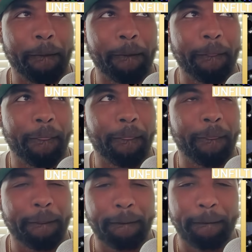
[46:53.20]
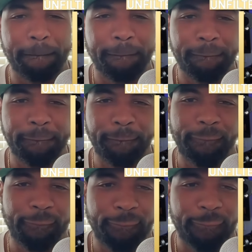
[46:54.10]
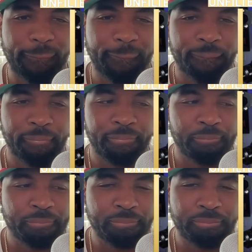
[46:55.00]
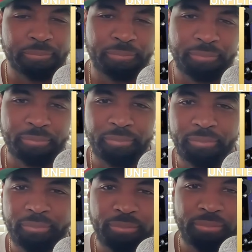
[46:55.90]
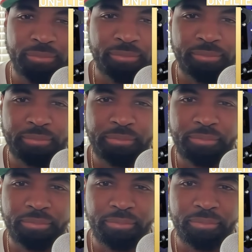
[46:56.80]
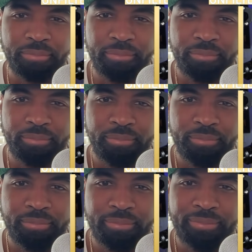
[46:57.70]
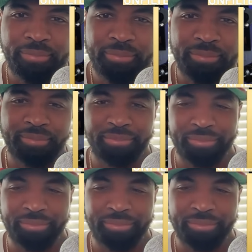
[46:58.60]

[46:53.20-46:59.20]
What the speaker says: (silent)